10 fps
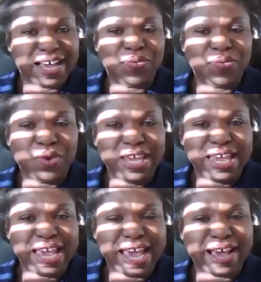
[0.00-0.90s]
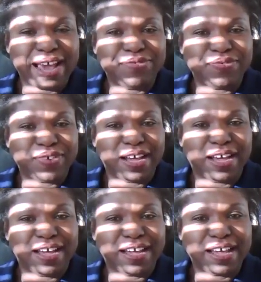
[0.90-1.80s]
we have
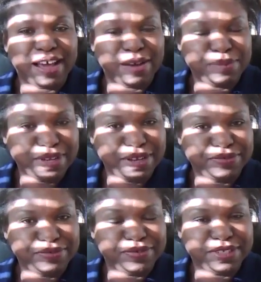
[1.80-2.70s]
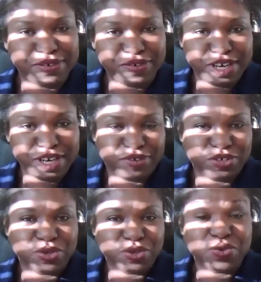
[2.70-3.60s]
a couple of different
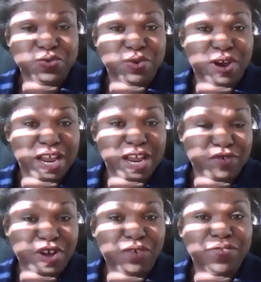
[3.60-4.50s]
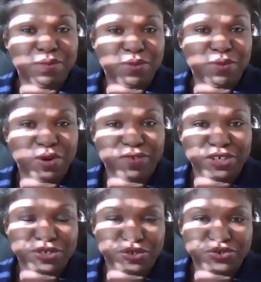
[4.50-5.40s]
individuals who are involved in the
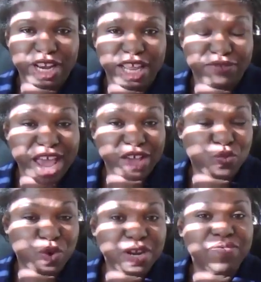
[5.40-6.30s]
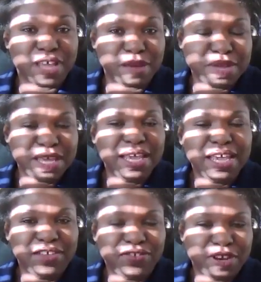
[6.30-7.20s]
motivational training. In fact, one of them
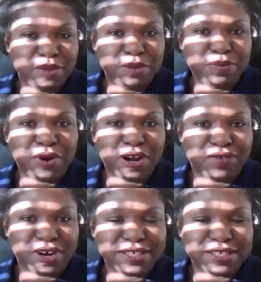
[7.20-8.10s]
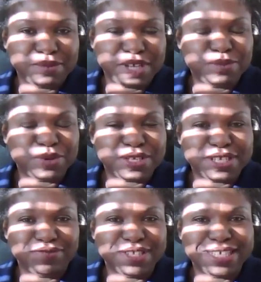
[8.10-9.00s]
is going to be part of our September
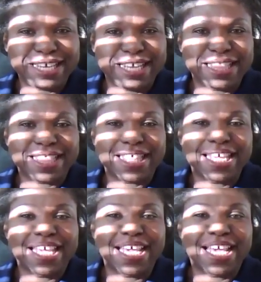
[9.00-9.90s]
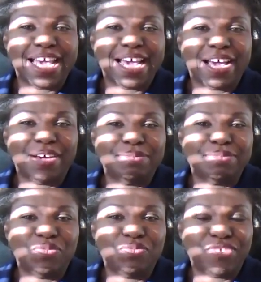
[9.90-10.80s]
17th
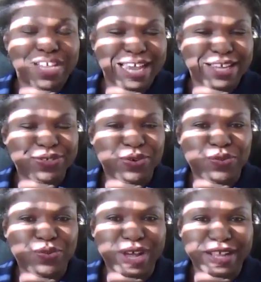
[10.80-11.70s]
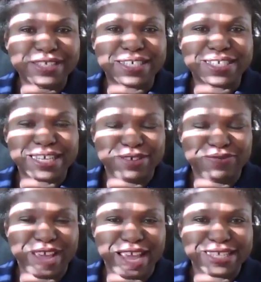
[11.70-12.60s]
financial wellness
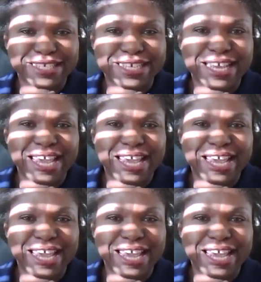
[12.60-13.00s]
event.